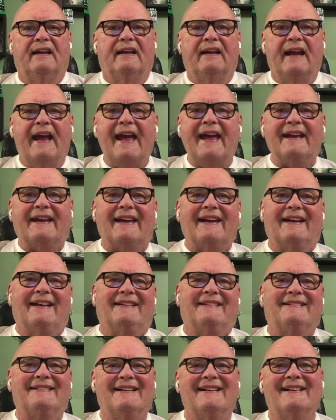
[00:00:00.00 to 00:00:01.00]
Hey
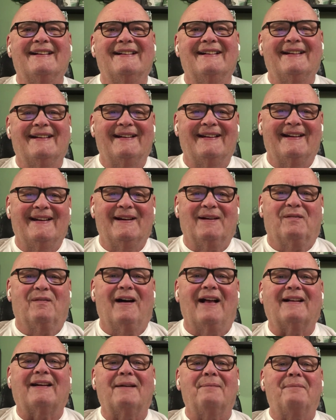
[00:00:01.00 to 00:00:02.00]
kids,
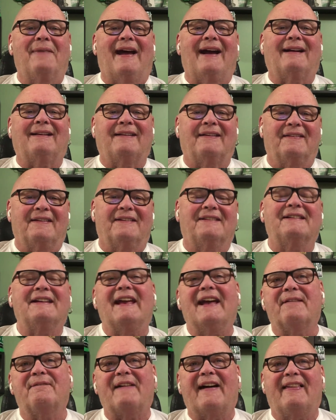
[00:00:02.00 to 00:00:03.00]
welcome back to the
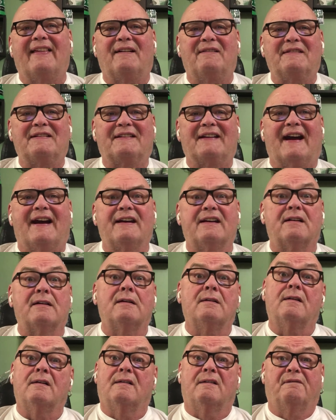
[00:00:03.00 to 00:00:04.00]
CFL Outsider
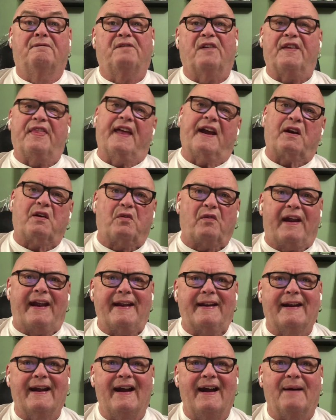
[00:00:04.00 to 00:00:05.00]
for the Grey
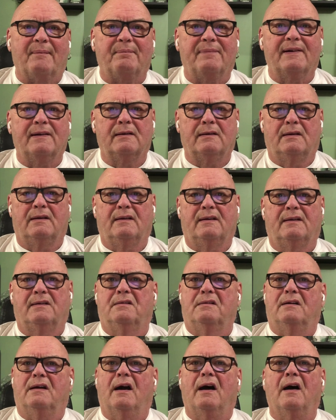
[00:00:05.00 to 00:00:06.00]
Cup,
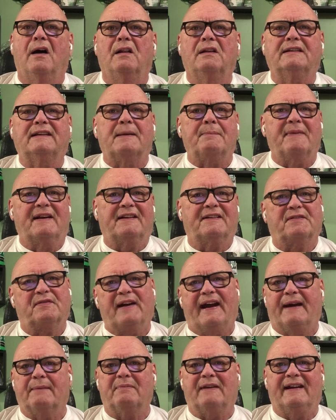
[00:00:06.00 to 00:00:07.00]
ultimate
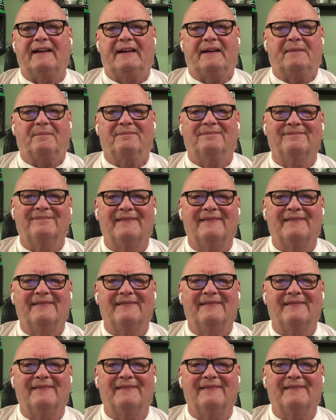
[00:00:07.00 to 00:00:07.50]
trap game.